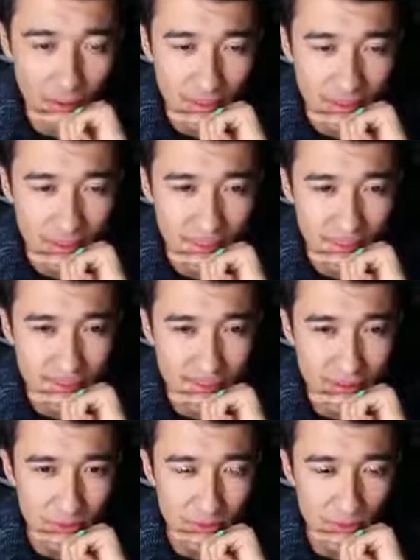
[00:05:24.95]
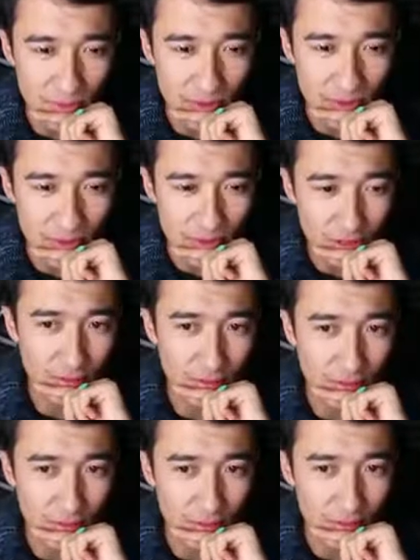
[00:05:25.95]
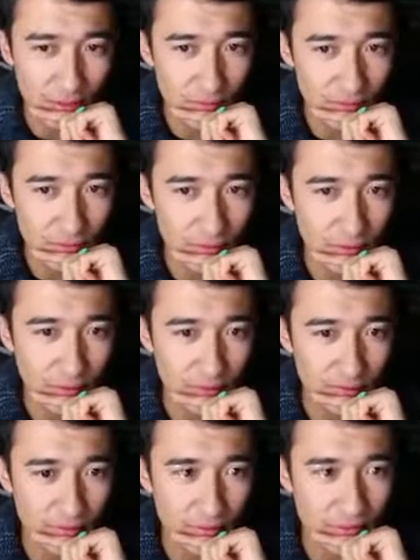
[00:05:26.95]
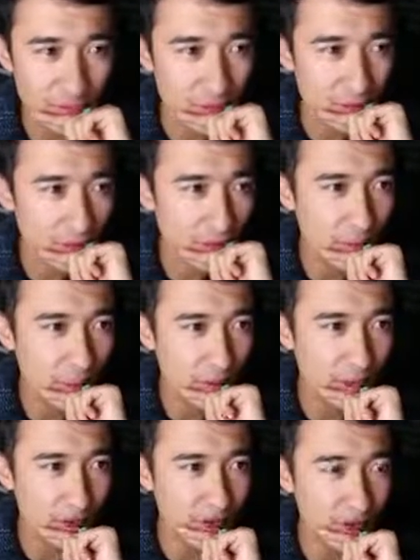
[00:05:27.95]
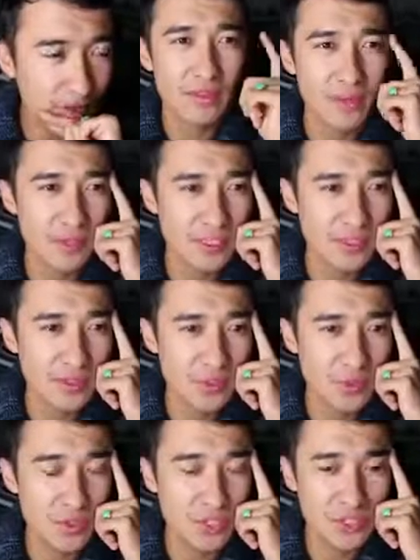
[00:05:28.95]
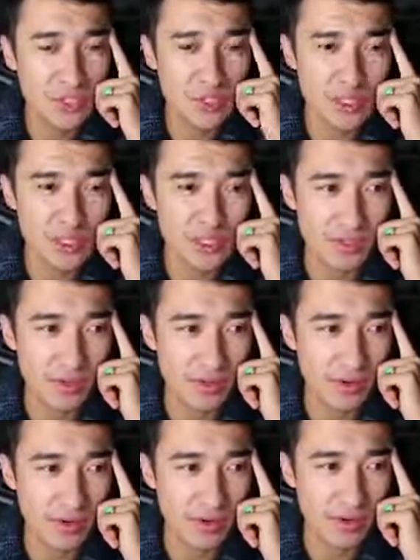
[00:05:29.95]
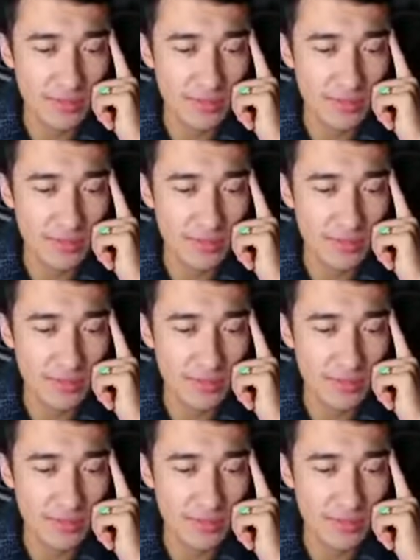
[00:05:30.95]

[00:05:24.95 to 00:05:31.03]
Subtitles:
Is that a Nintendo Switch? View manifest. Wait, the Nintendo Switch isn't listed on there.